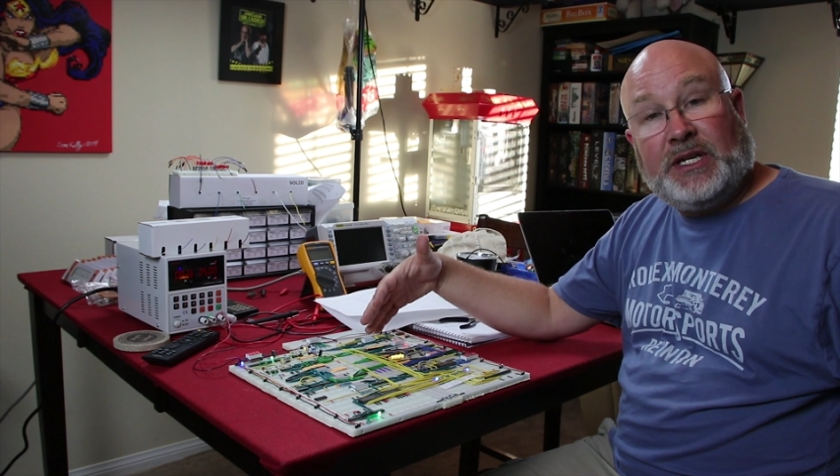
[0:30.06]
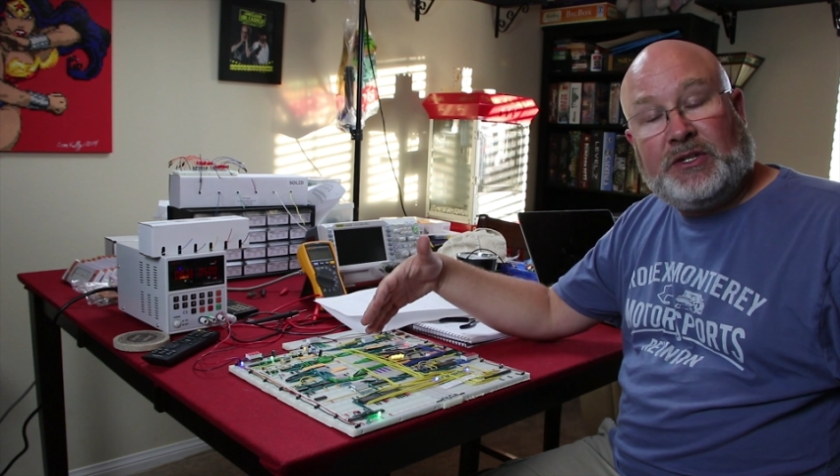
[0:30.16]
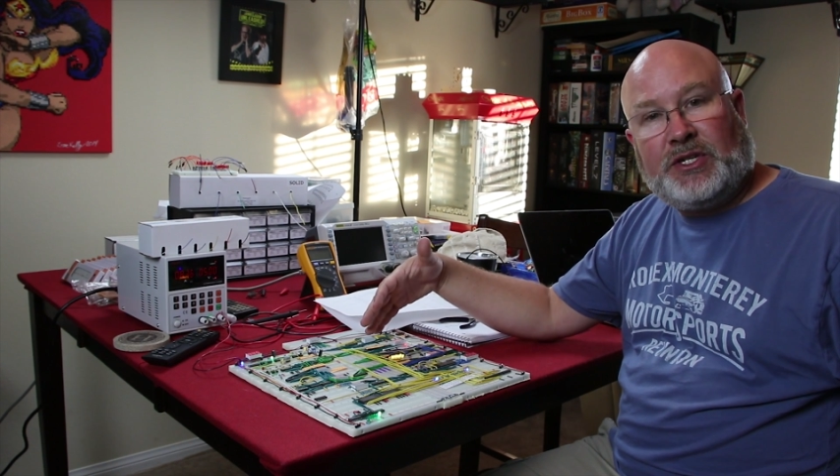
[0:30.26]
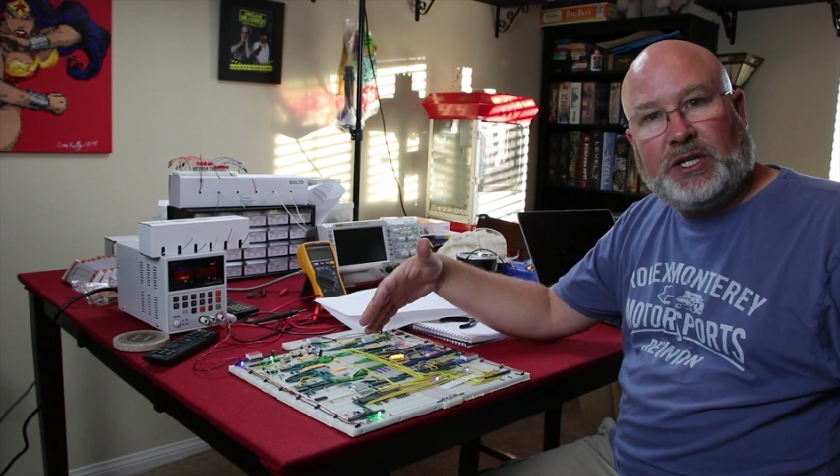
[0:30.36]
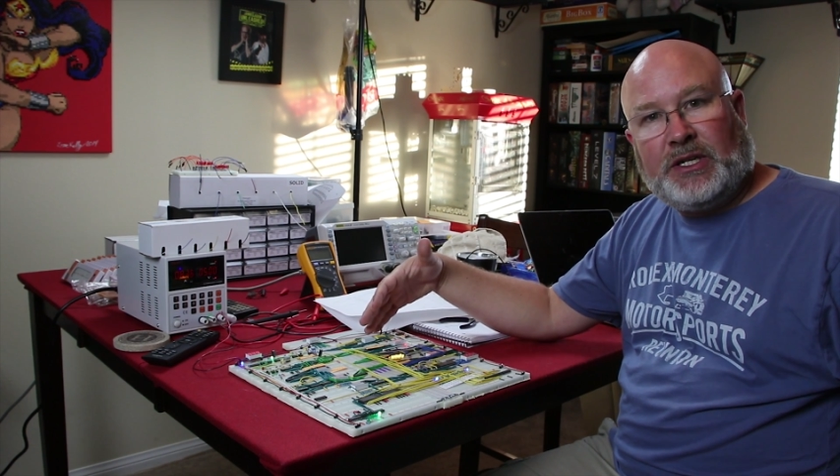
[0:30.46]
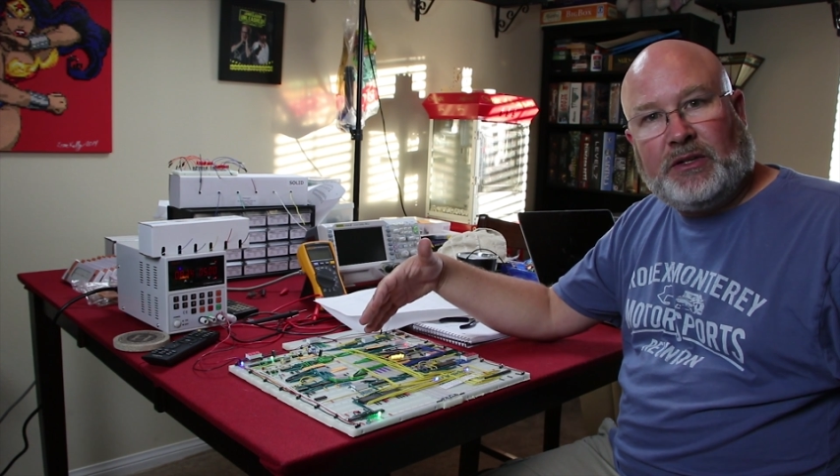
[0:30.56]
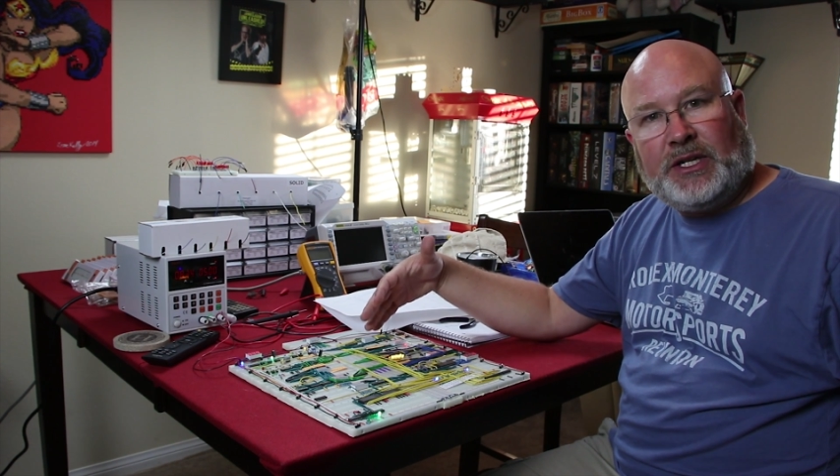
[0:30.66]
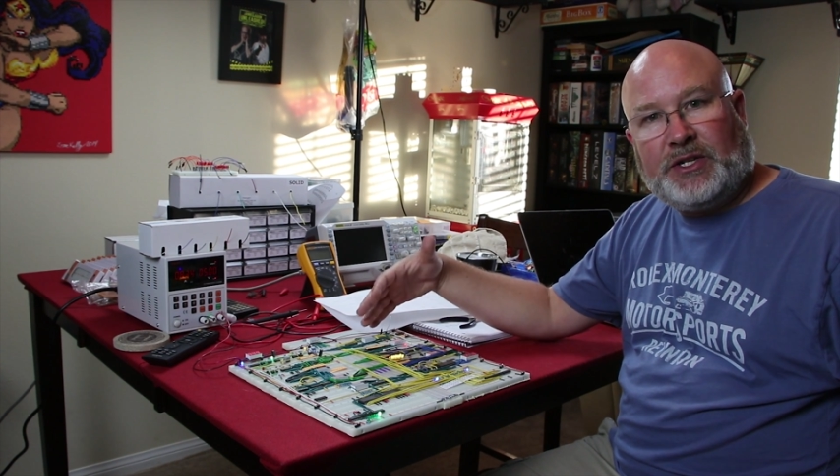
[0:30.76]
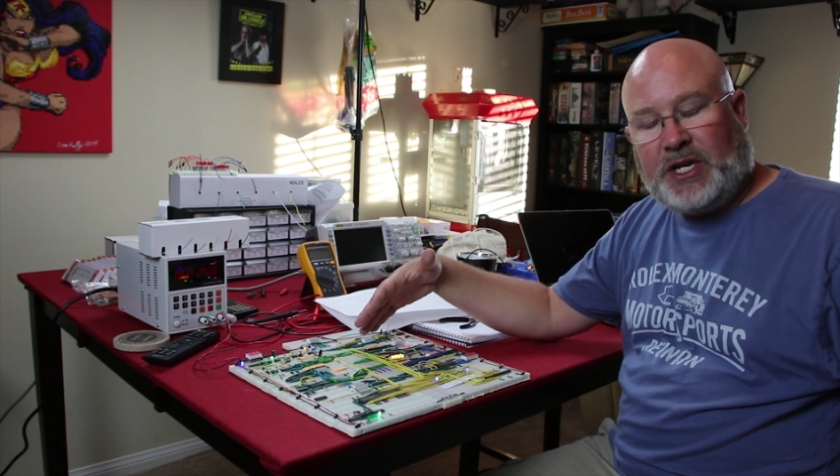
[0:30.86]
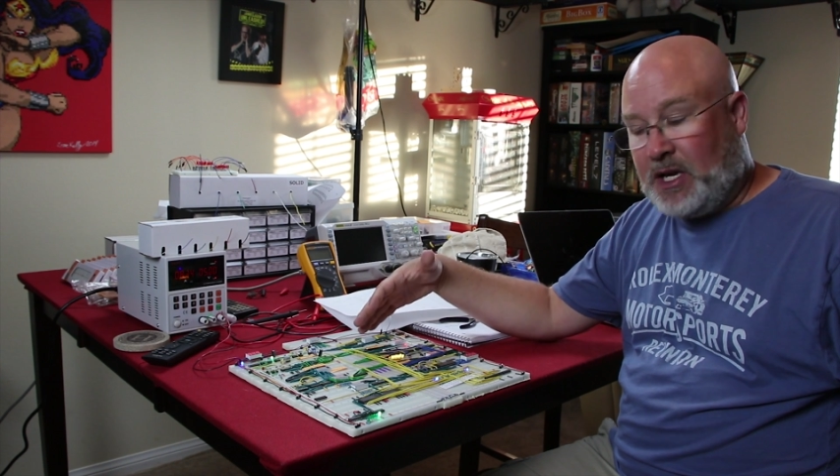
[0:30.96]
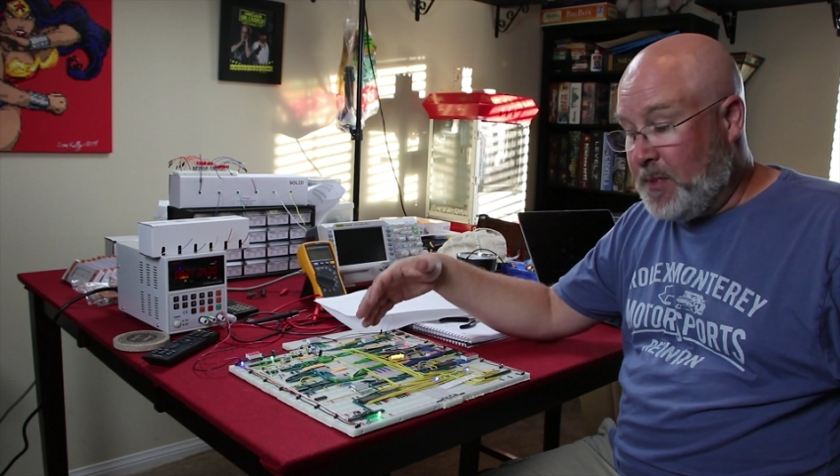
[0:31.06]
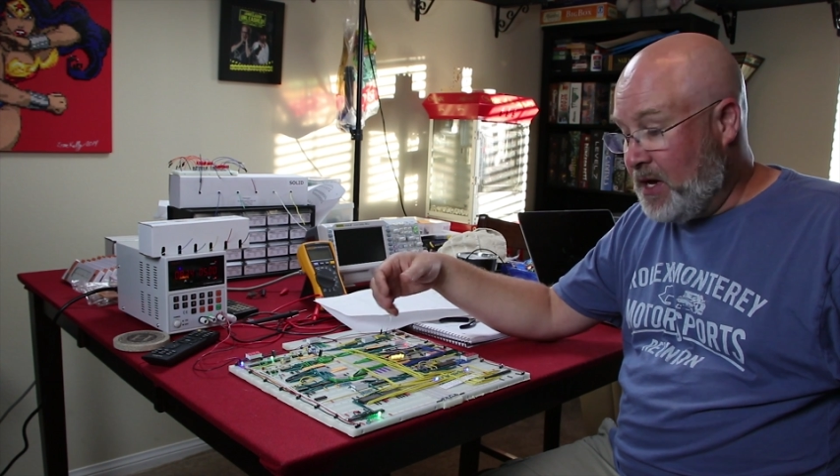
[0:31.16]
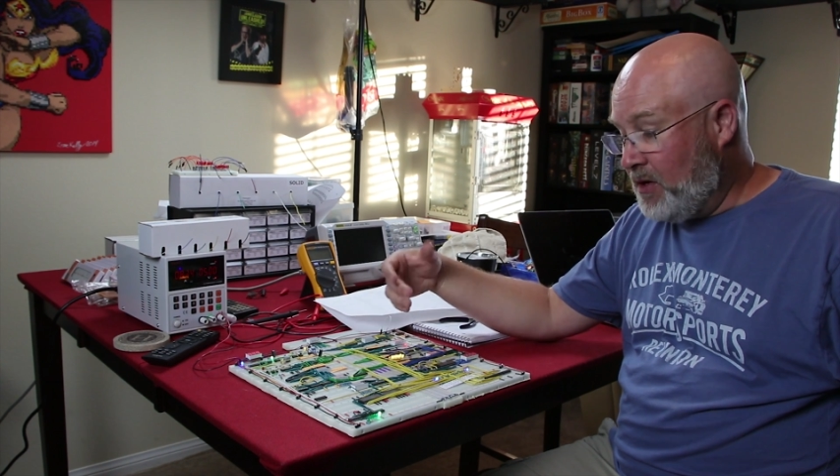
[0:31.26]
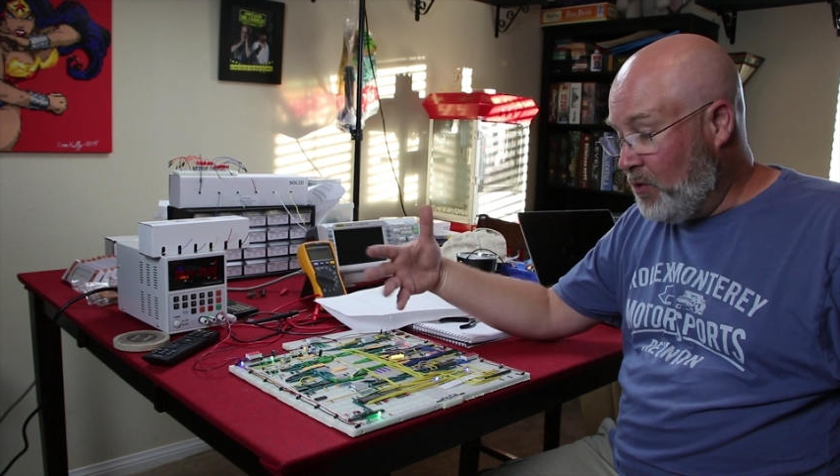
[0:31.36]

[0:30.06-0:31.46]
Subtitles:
his channel and check him out.